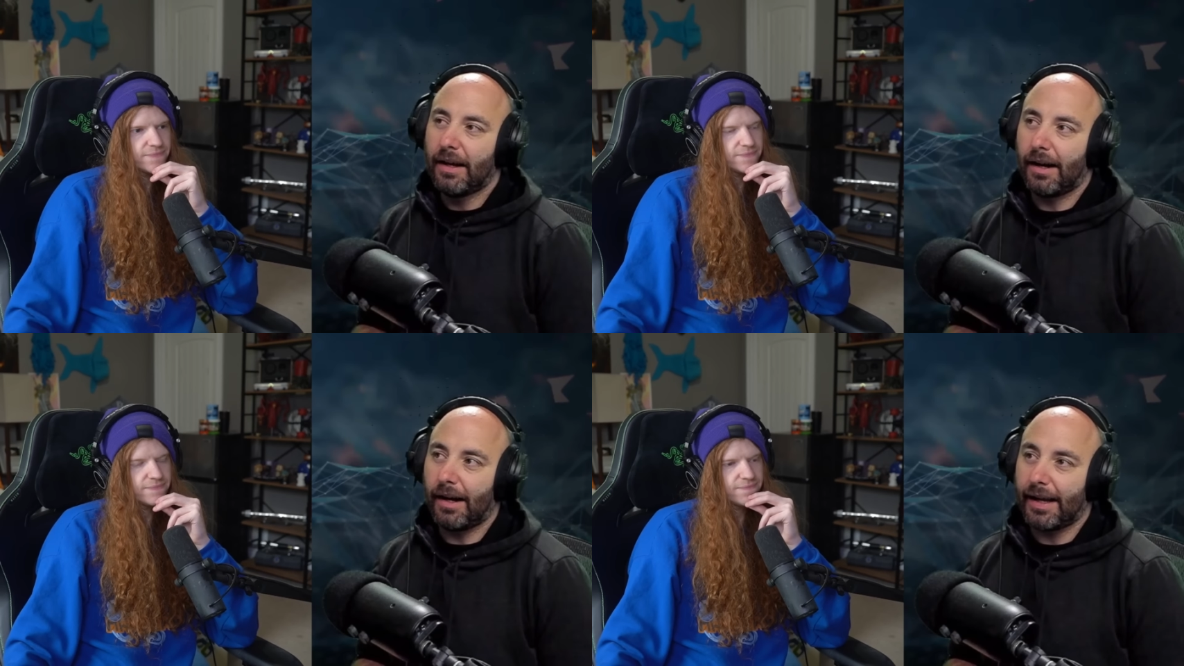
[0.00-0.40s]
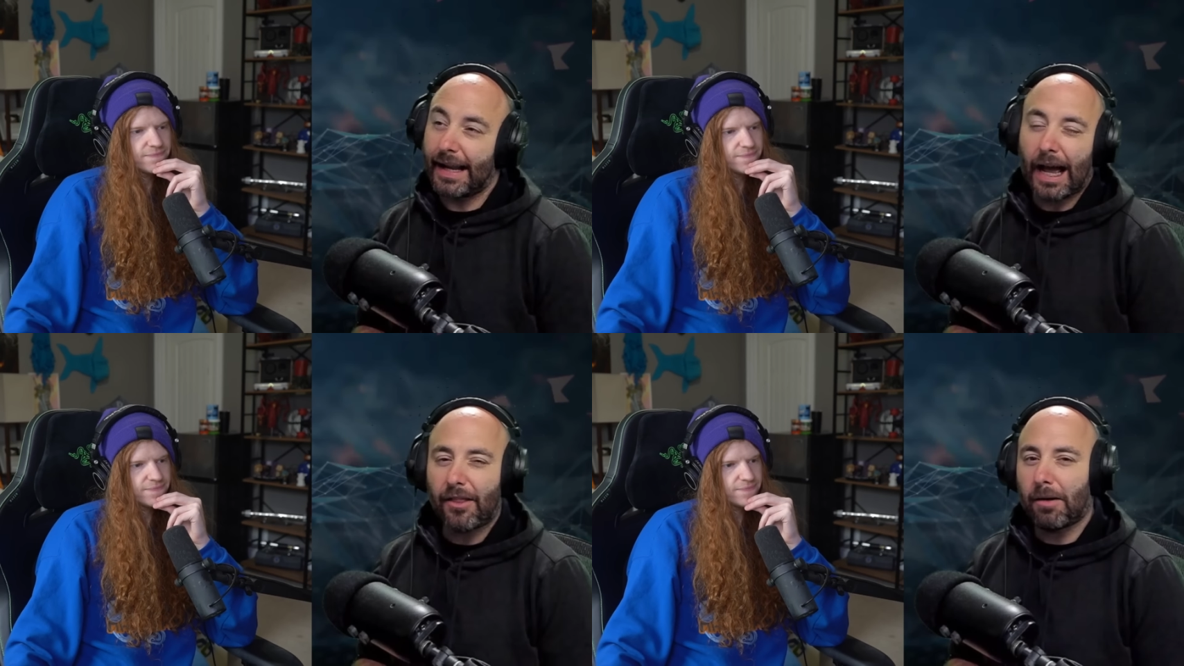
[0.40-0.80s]
Speaker 1: uh, and
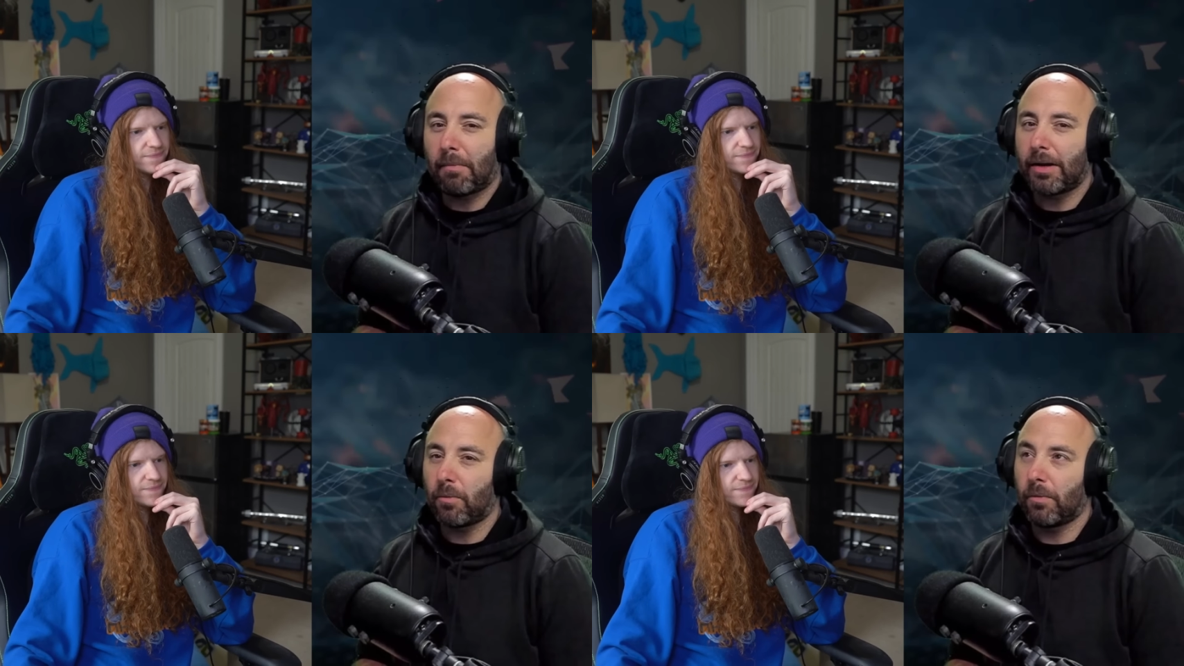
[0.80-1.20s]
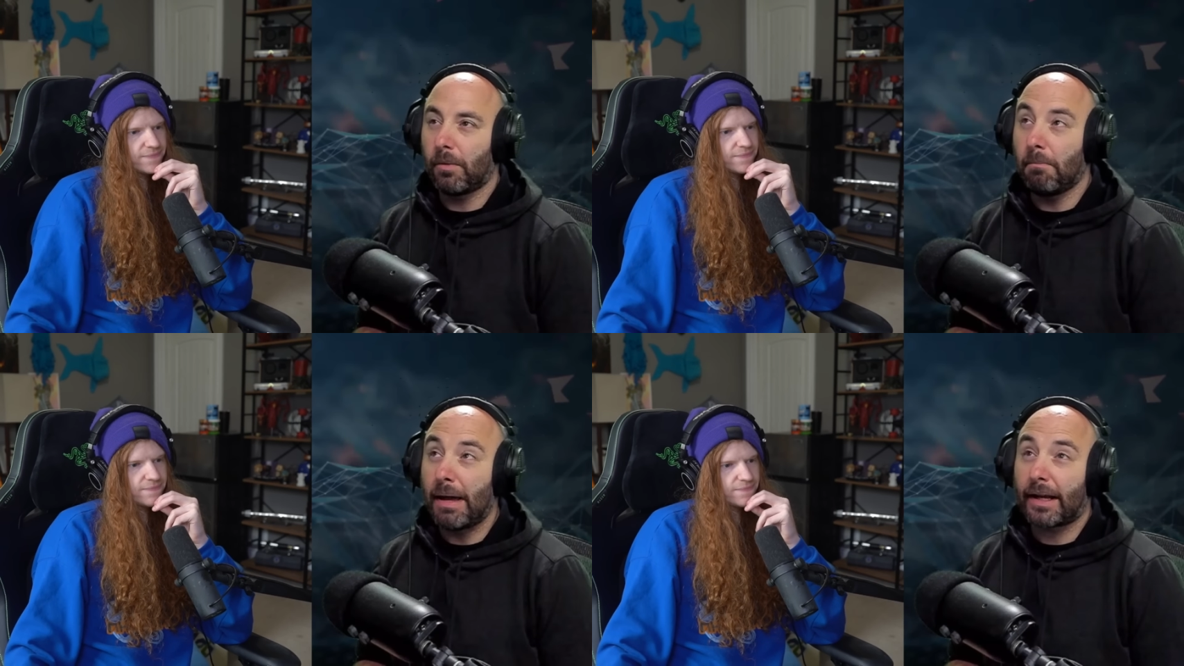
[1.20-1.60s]
how that might
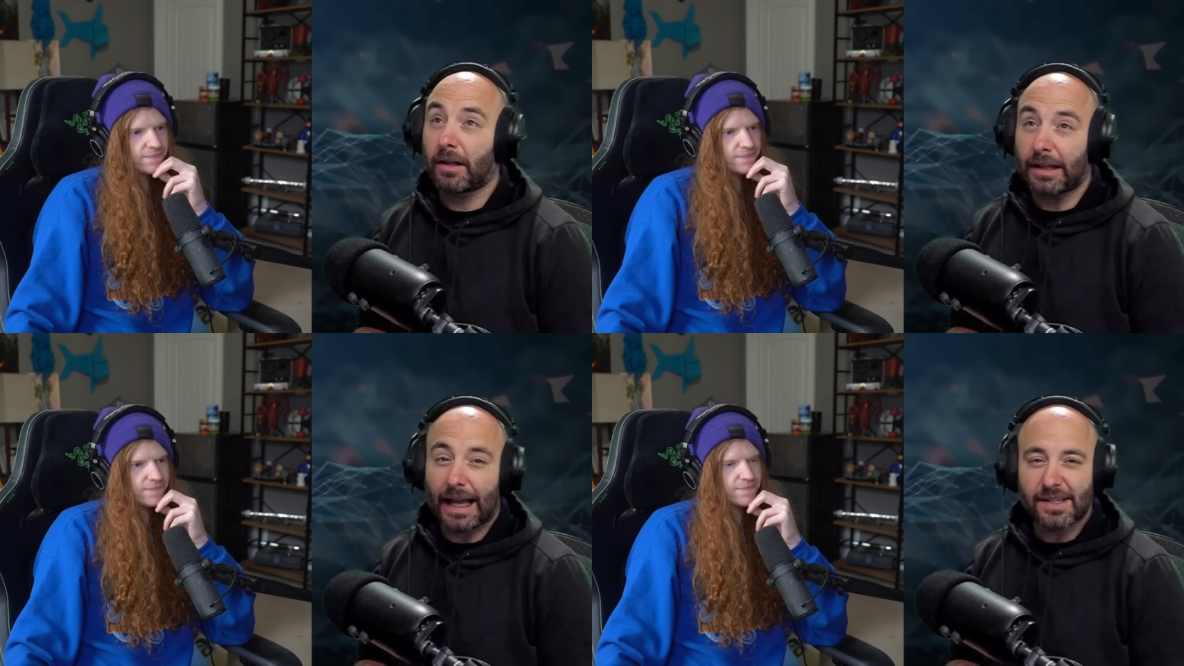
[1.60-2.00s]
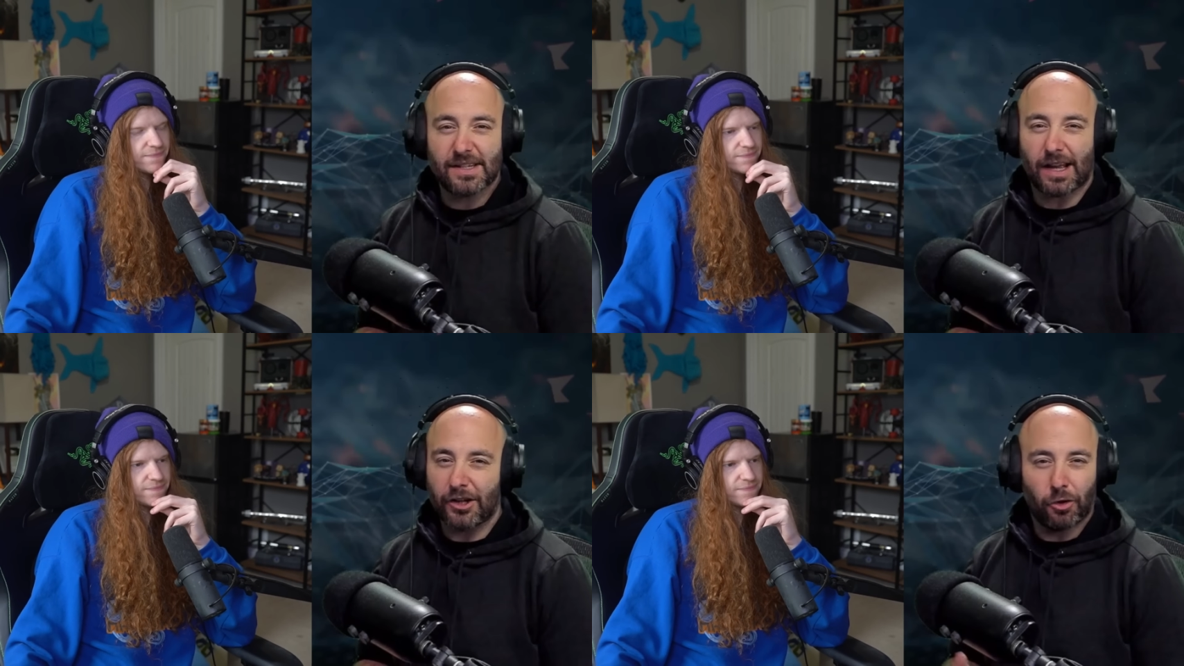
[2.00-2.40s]
make
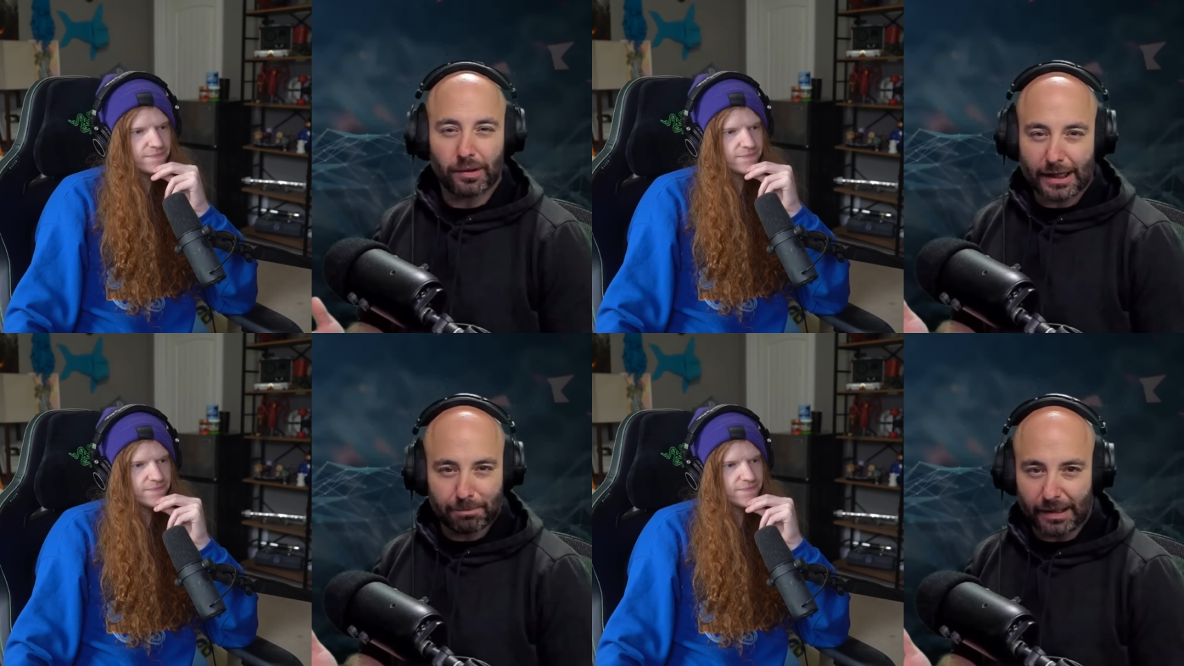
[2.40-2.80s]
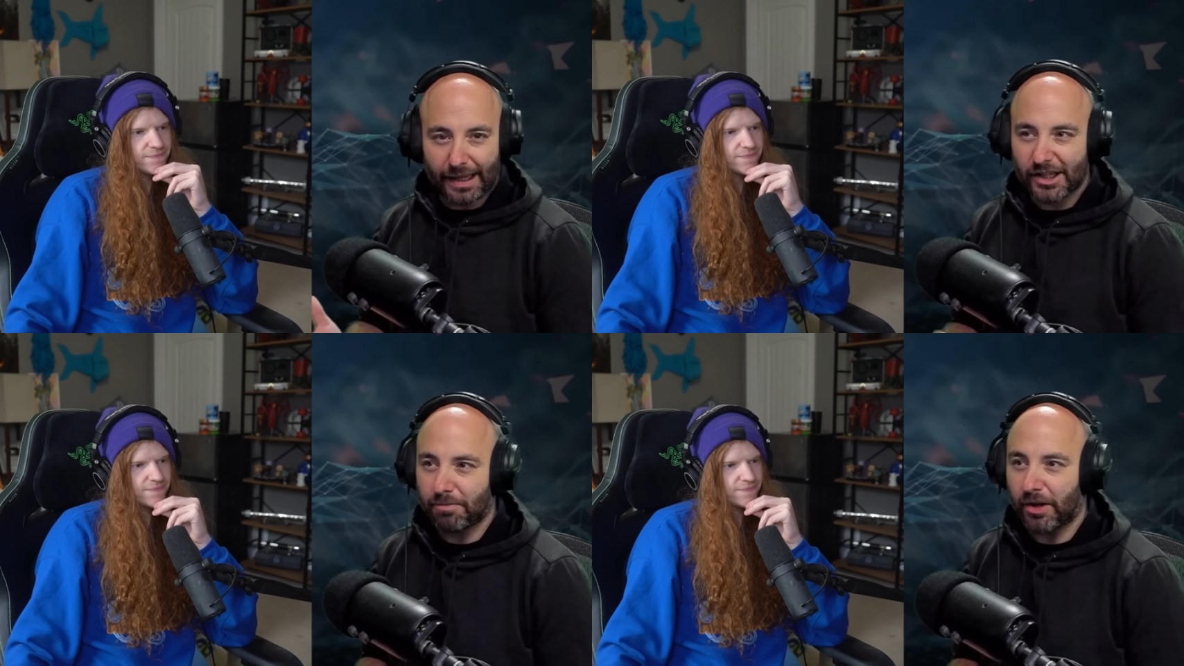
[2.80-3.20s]
classes i don't like
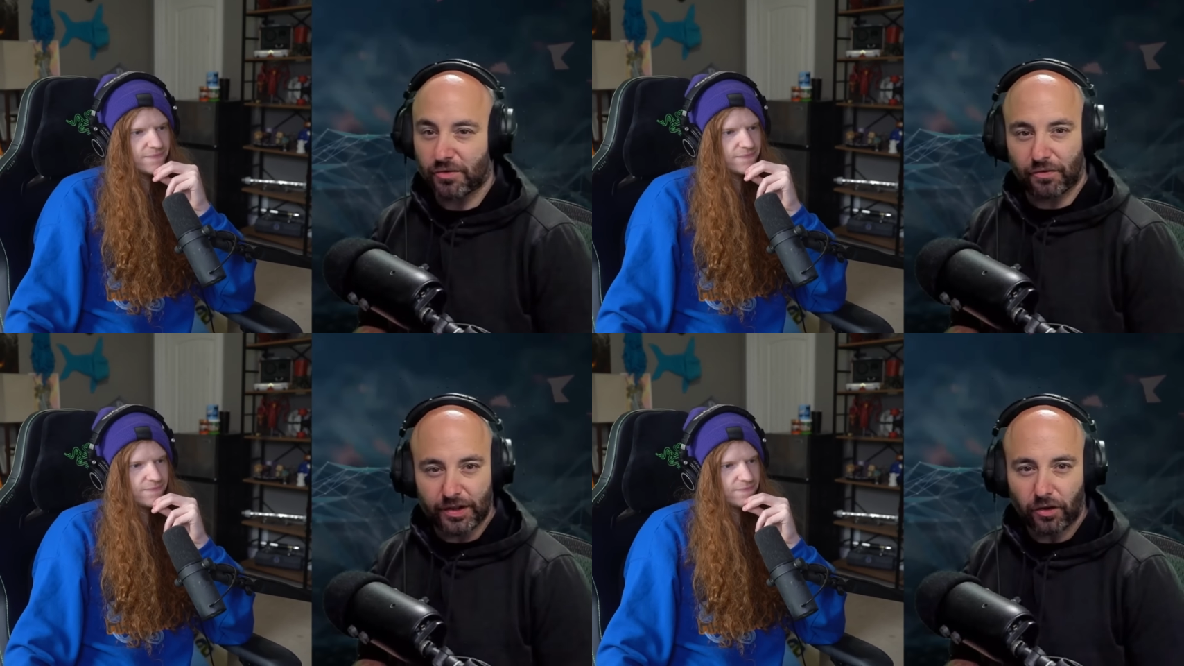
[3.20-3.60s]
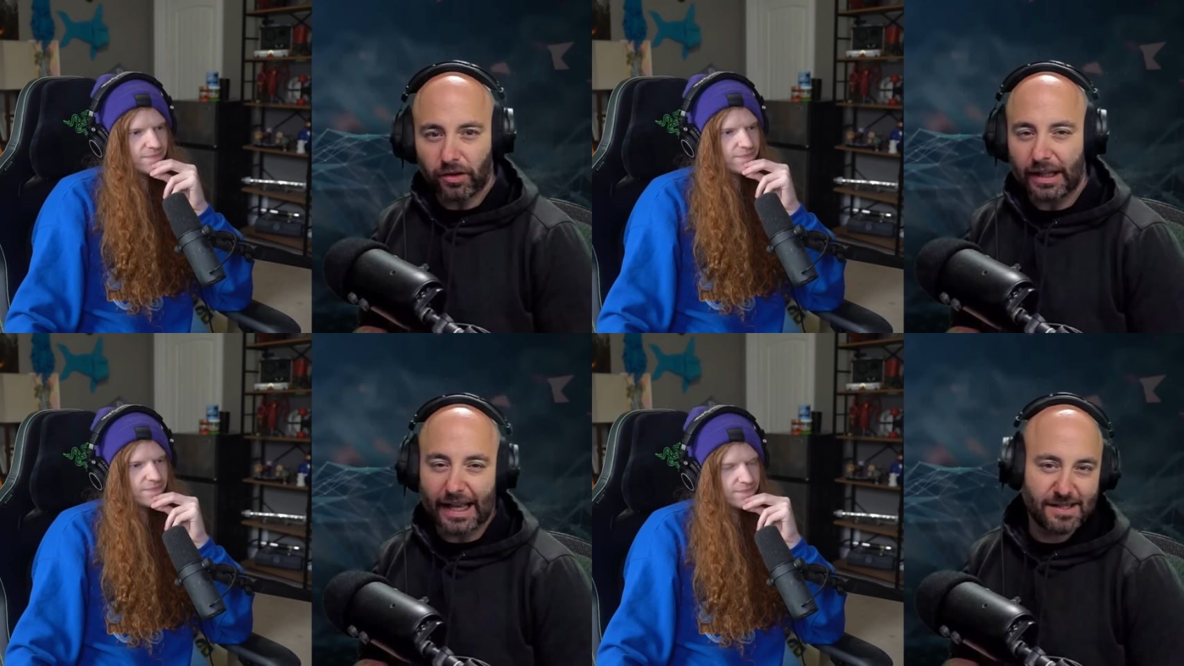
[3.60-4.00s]
playing as much
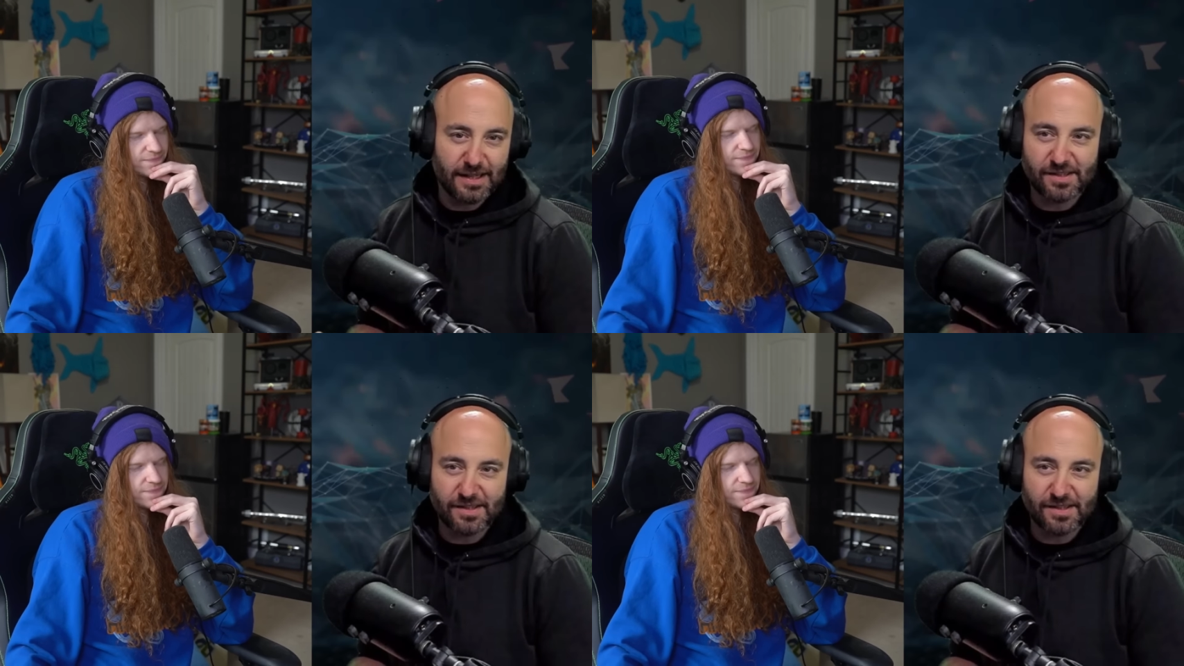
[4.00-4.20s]
feel as an